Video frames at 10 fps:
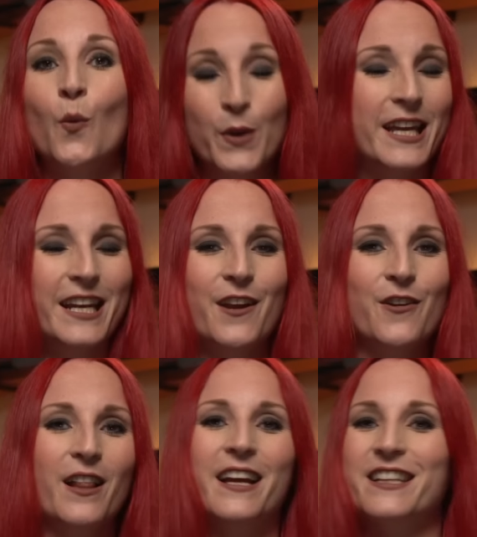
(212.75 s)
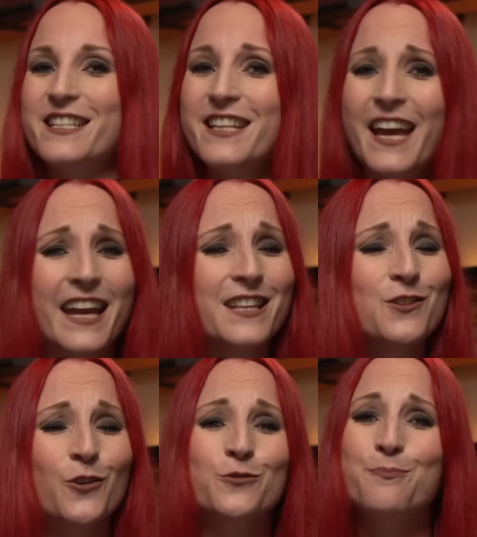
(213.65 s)
We can hear like this 8
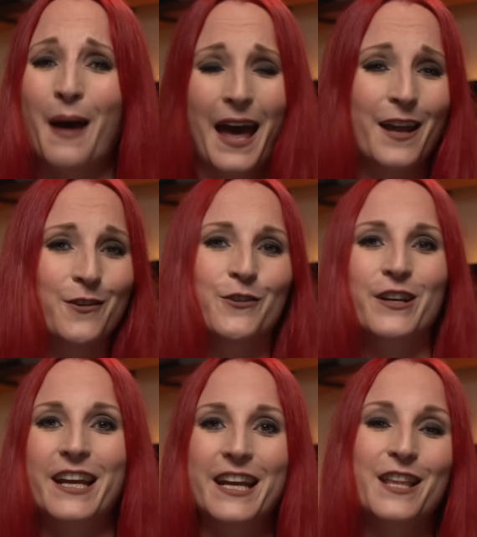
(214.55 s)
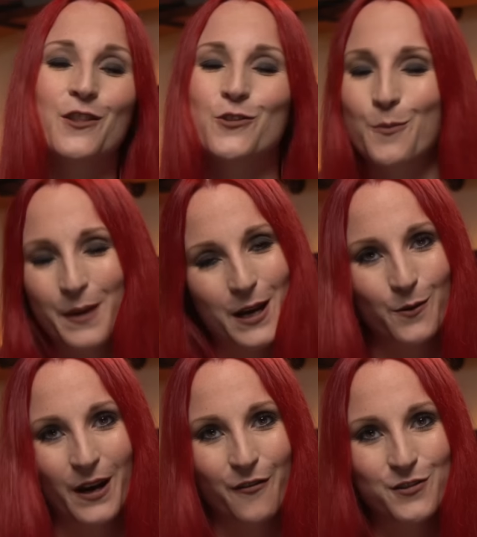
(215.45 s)
note pattern in the main riff.